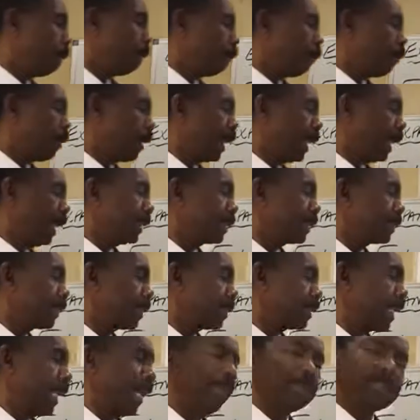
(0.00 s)

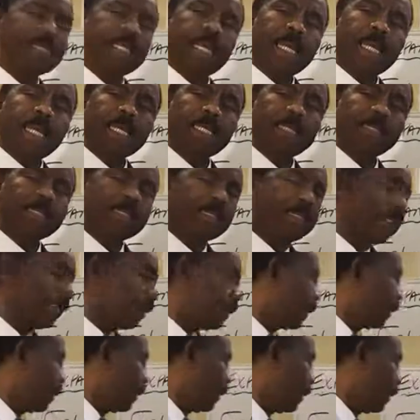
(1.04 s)
4x times x
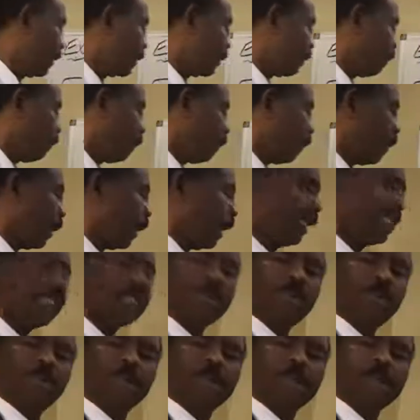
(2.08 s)
is 4x
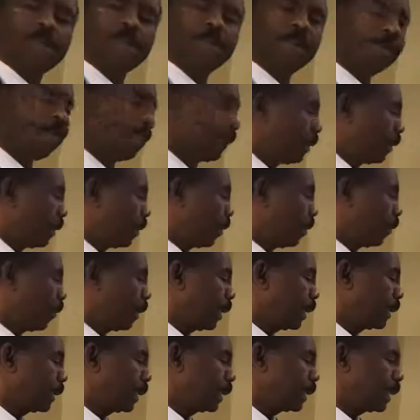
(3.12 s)
squared.
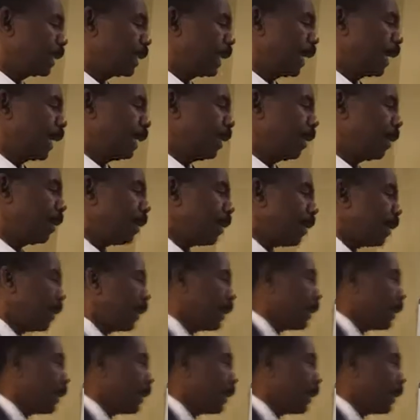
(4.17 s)
What is the sign here?